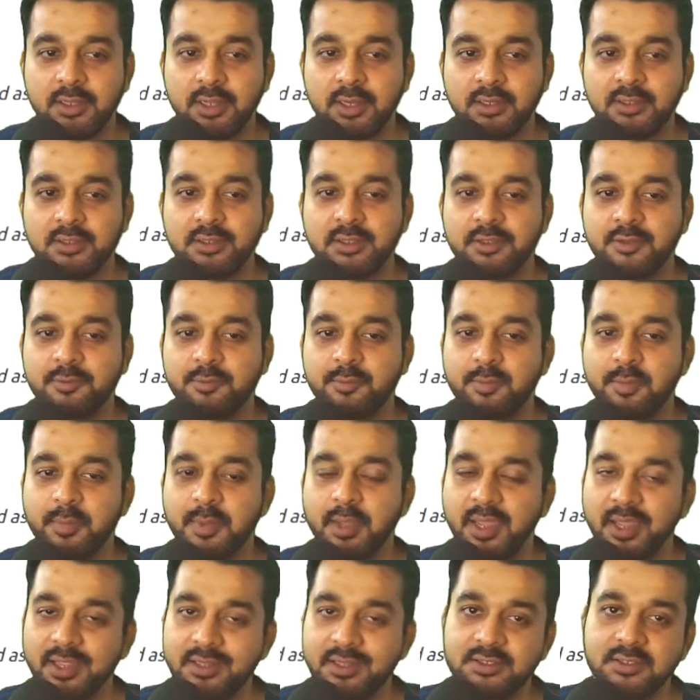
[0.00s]
this
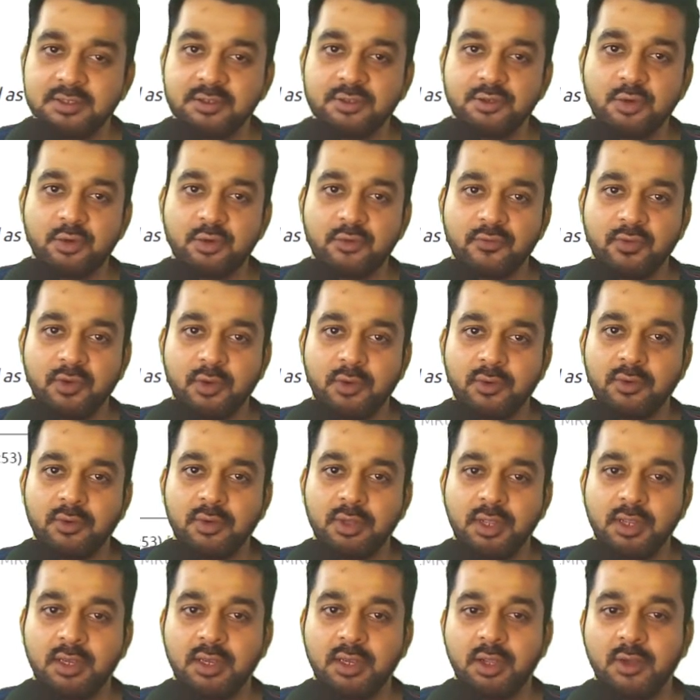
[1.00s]
page is not found,
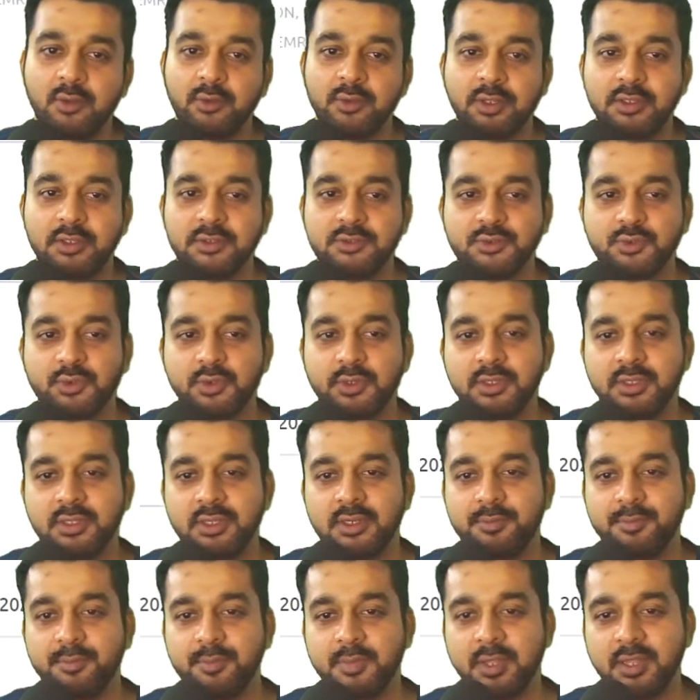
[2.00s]
and now they are showing
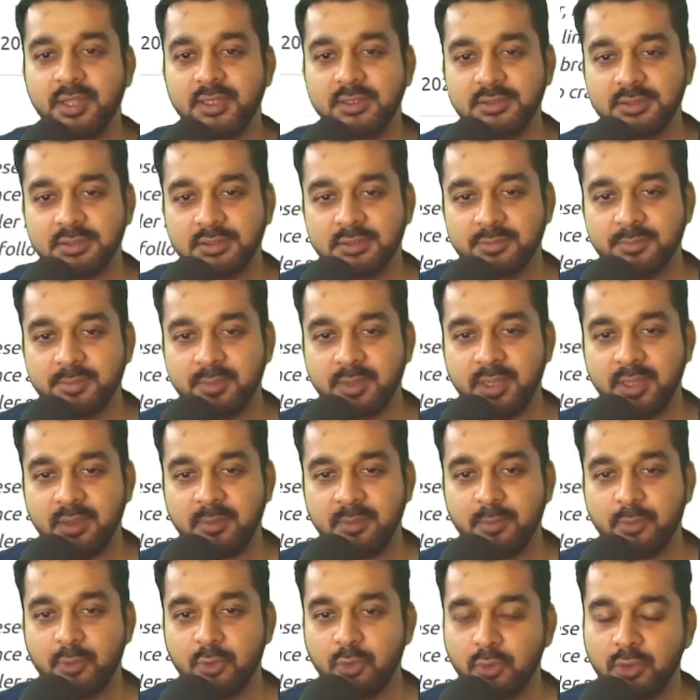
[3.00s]
that page is being
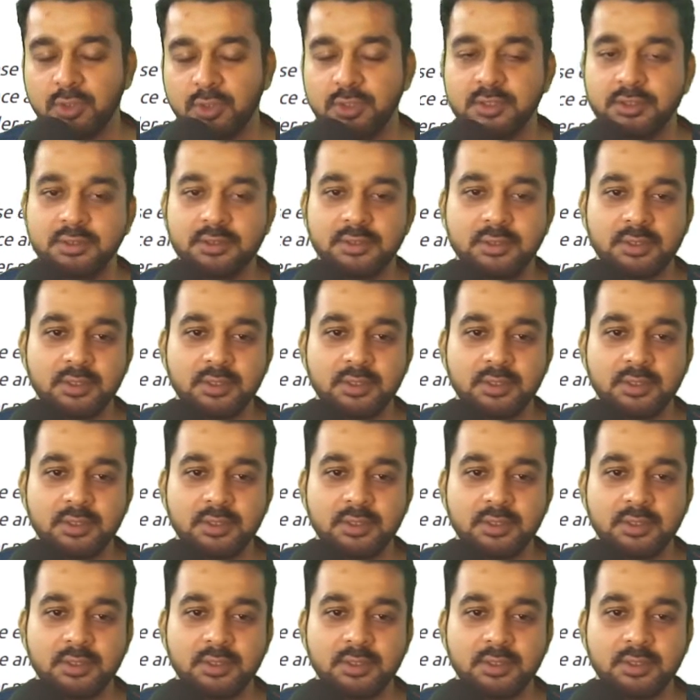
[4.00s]
broken.